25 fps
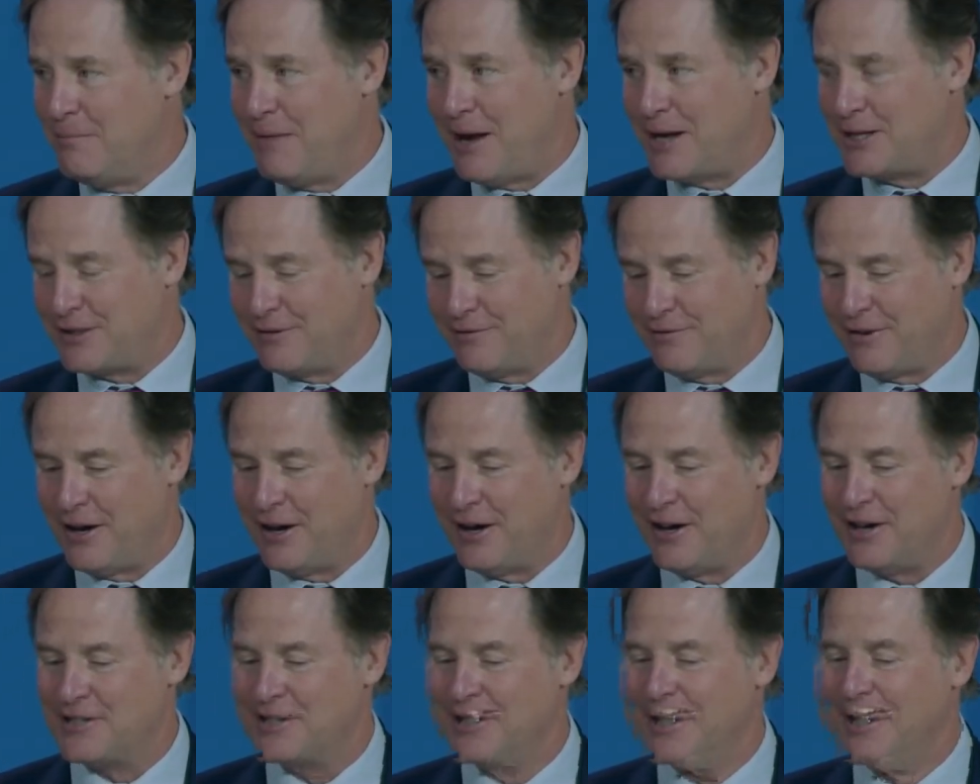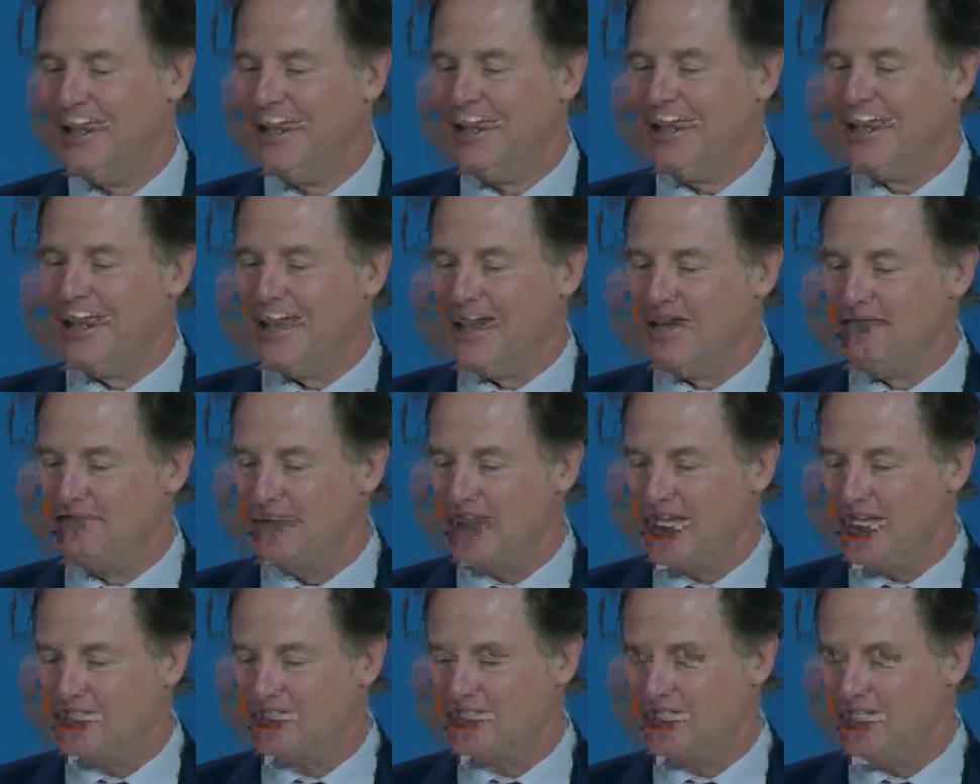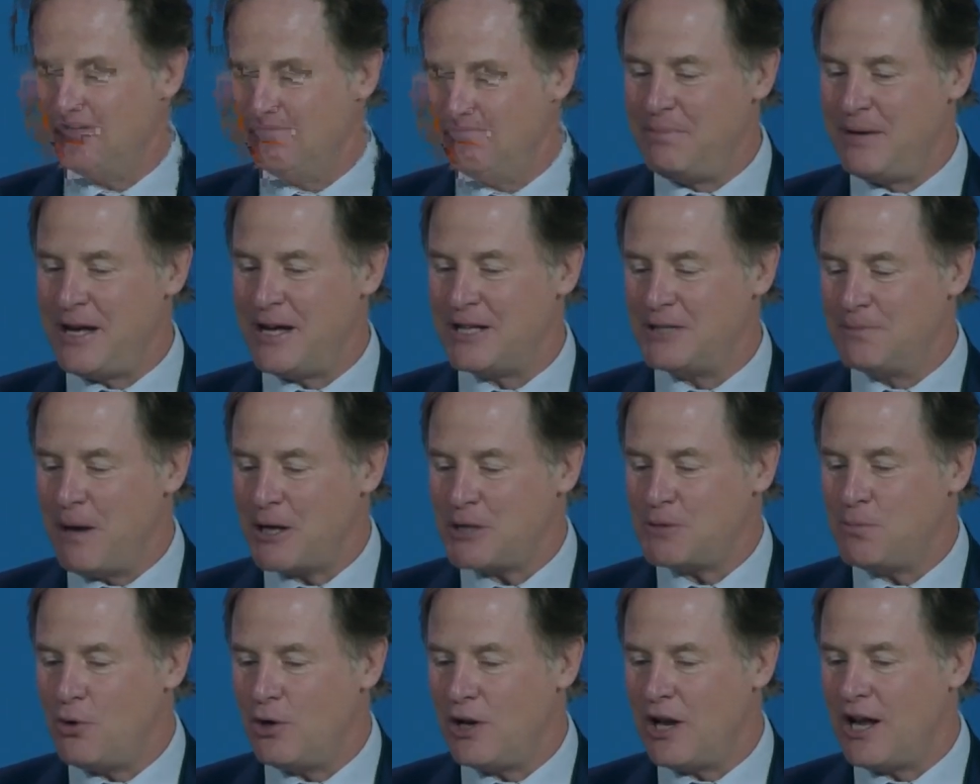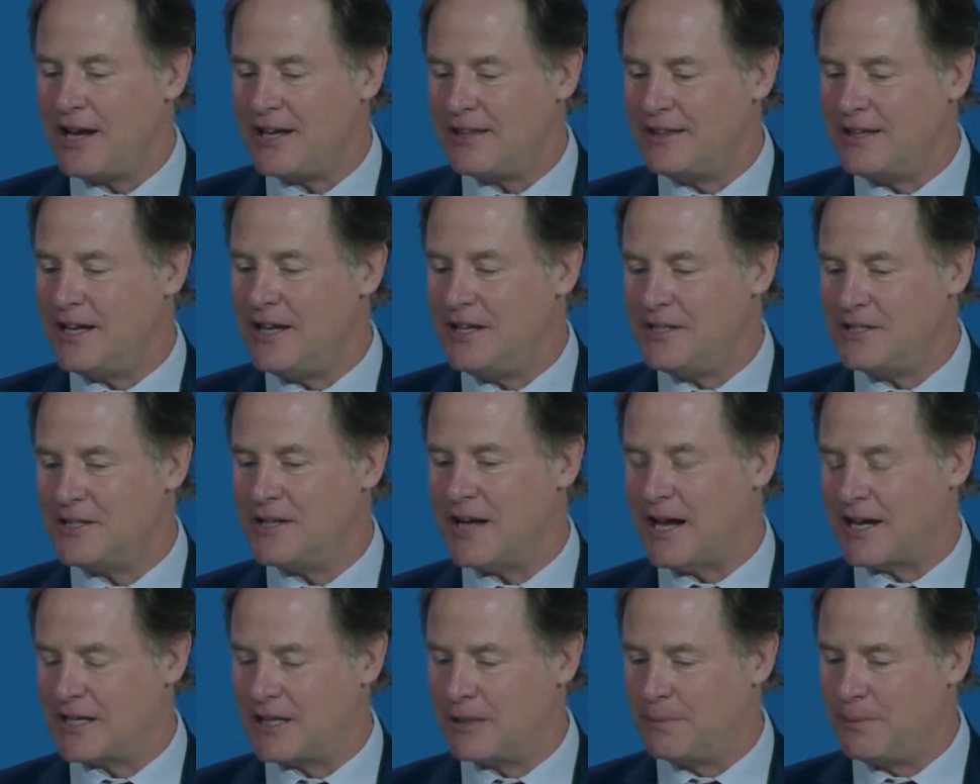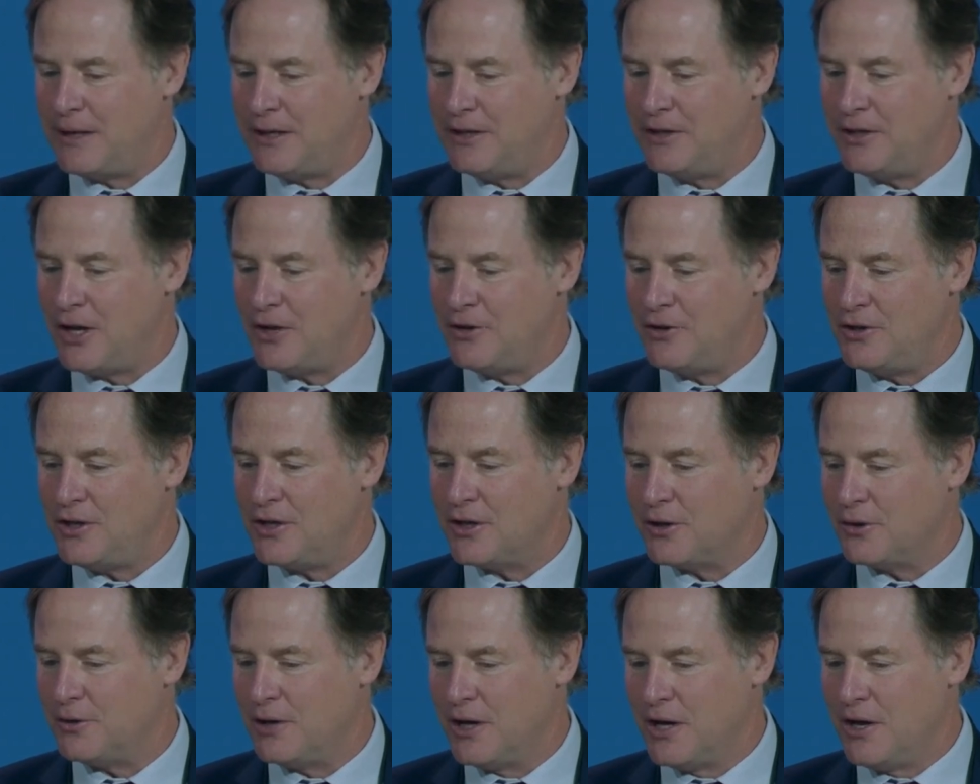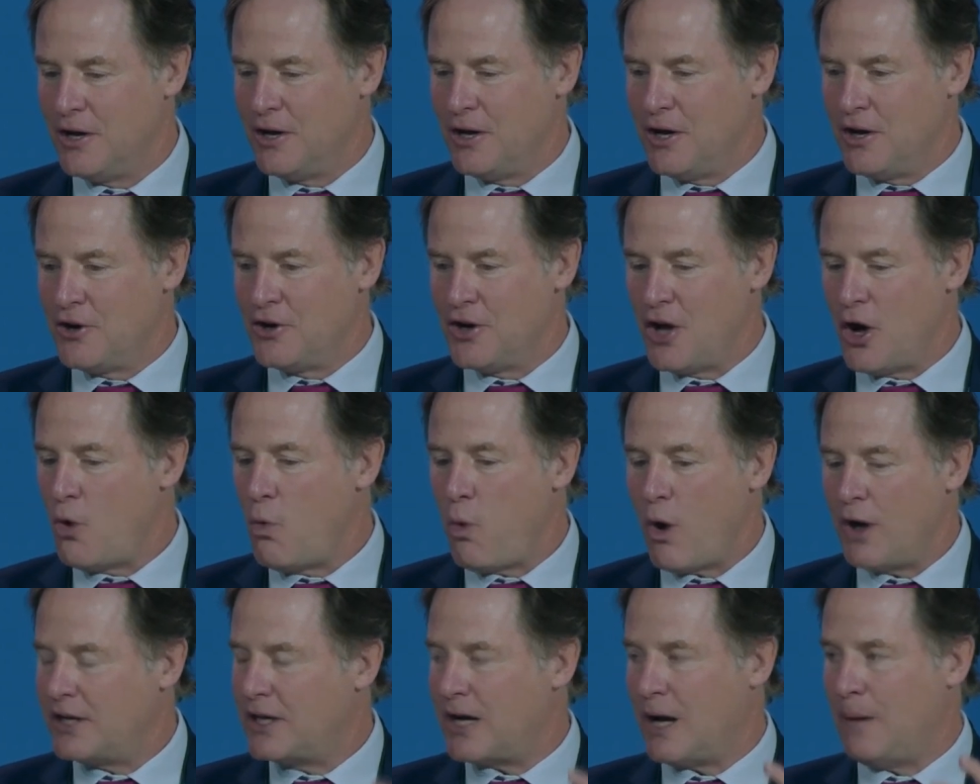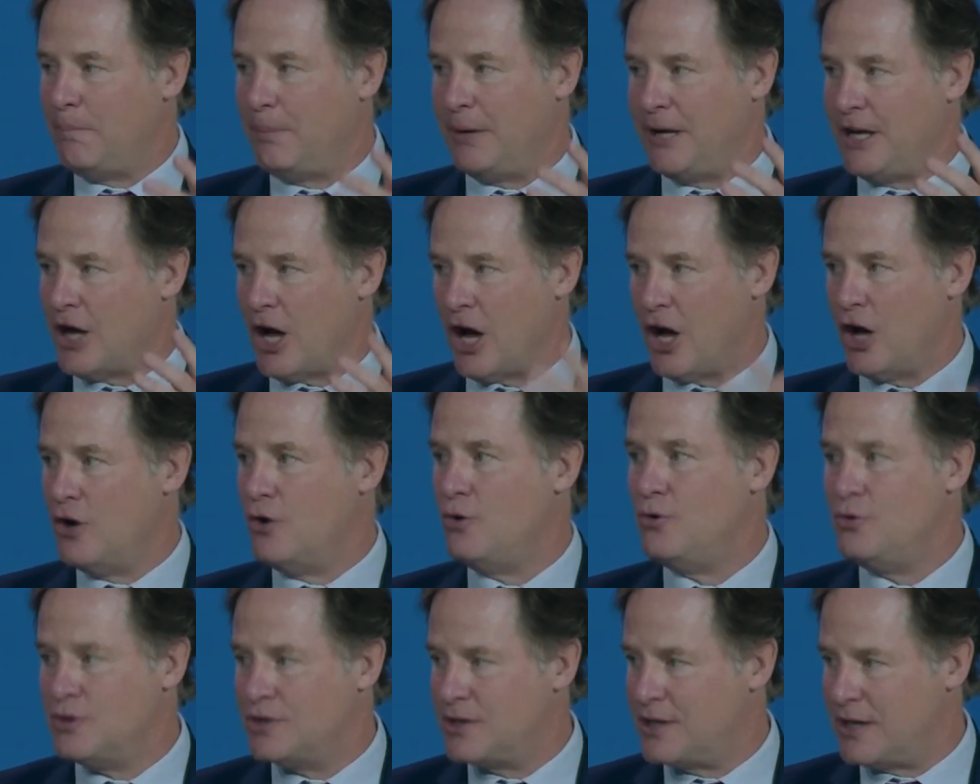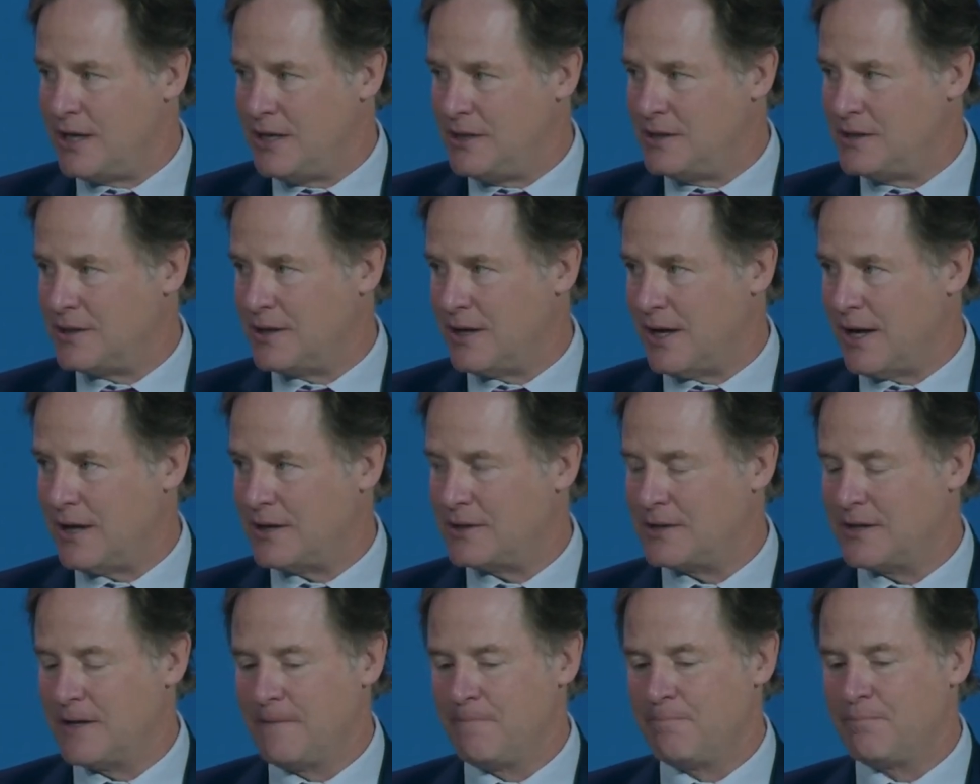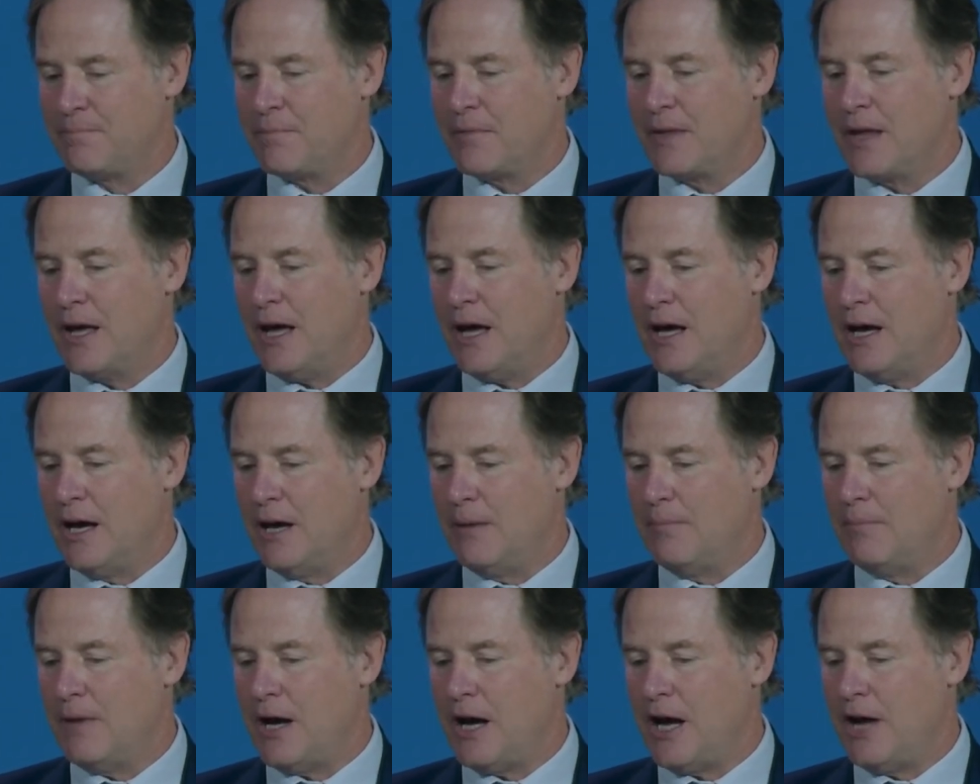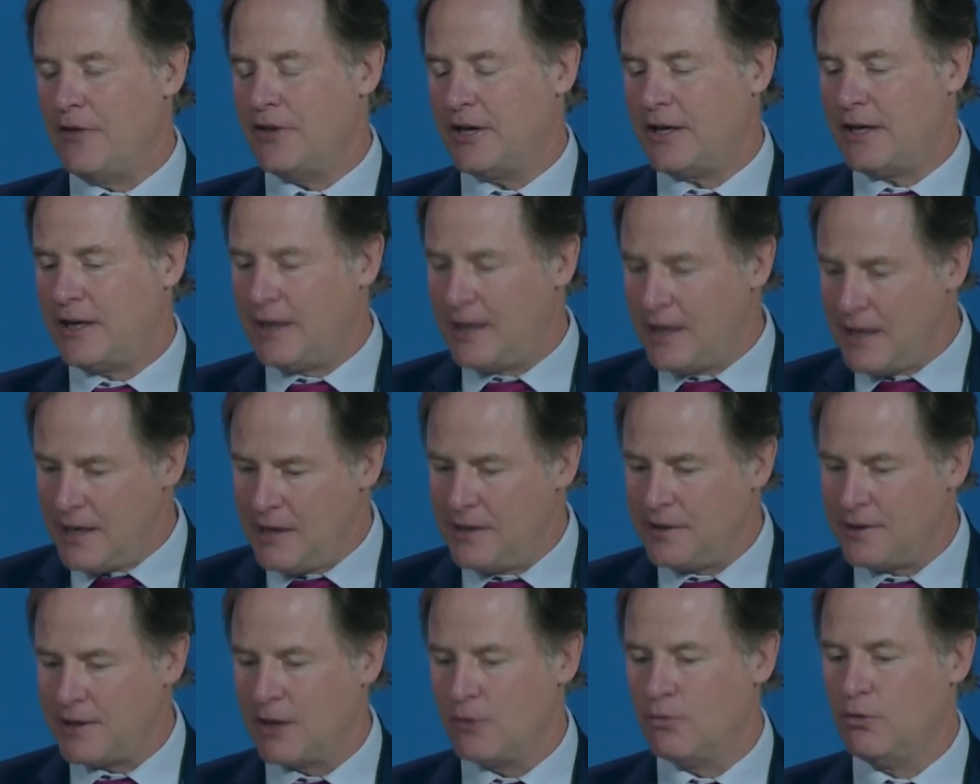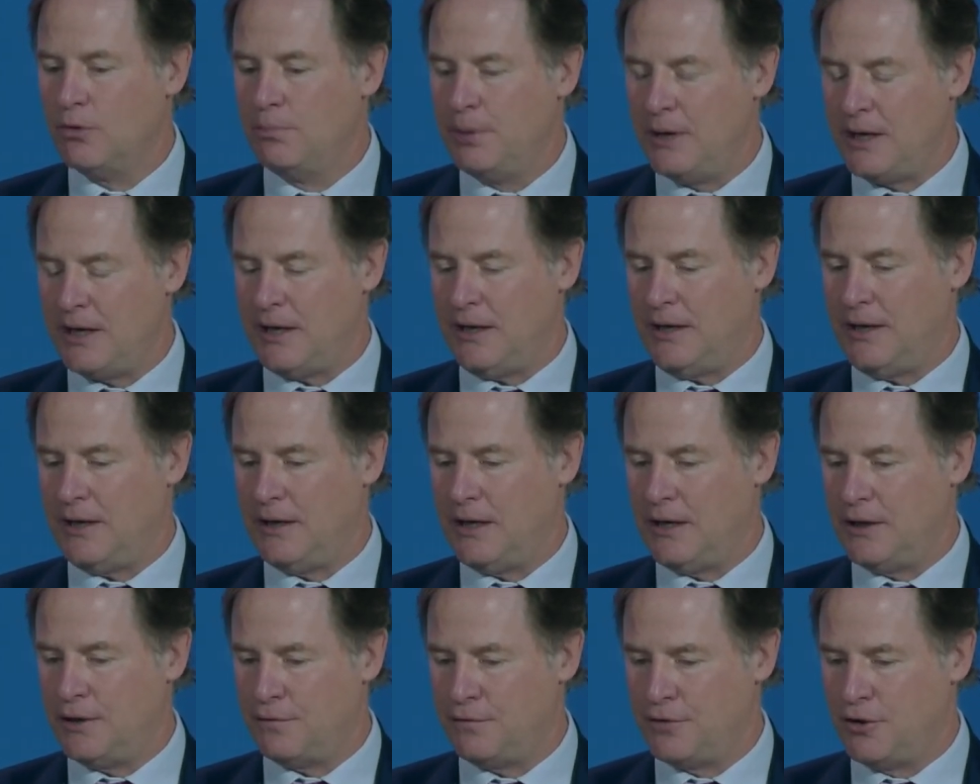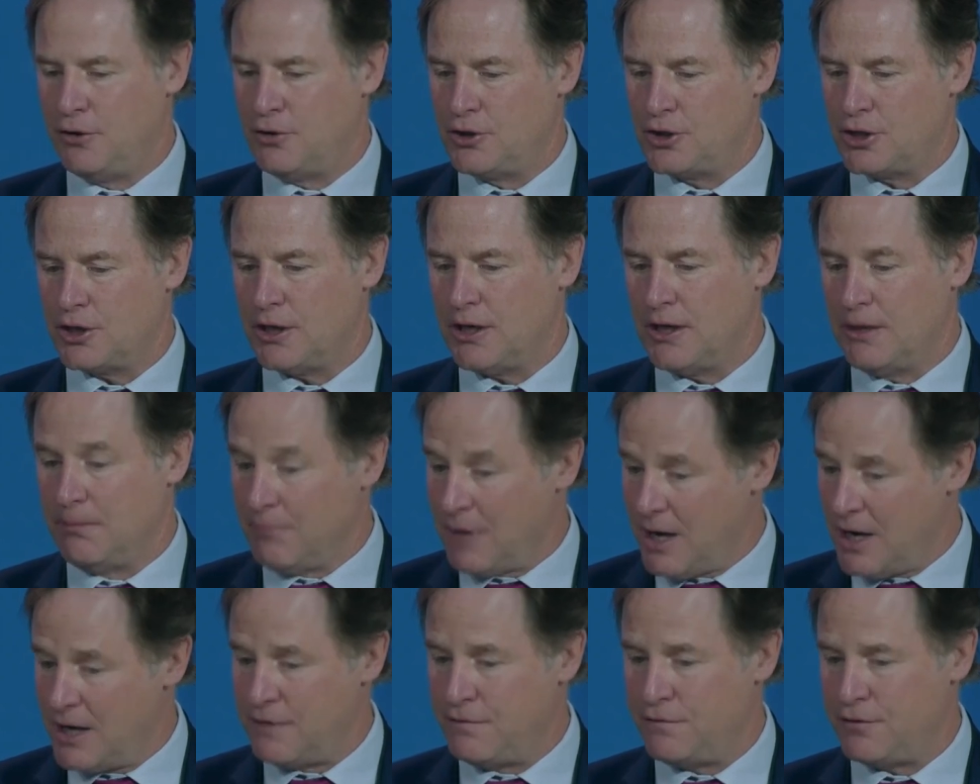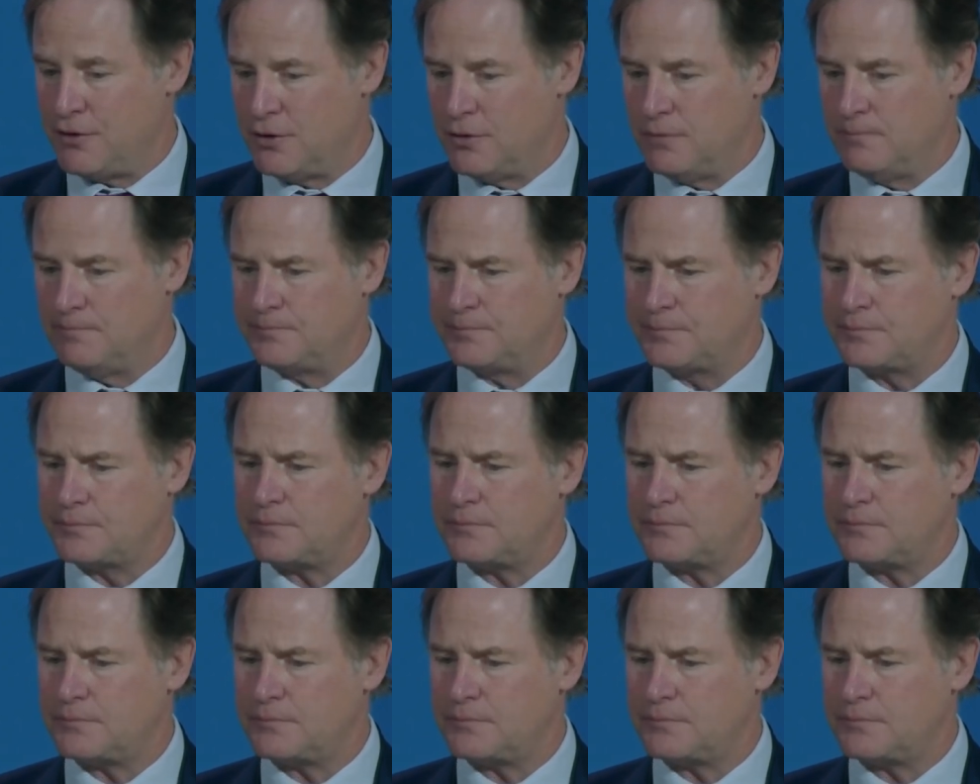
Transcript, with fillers: metaverse. Um, it's going to be, it's much more like the internet. It'll be, no, you know, no one company owns the internet. Yeah. Um, and the key thing will be in the future, in my view,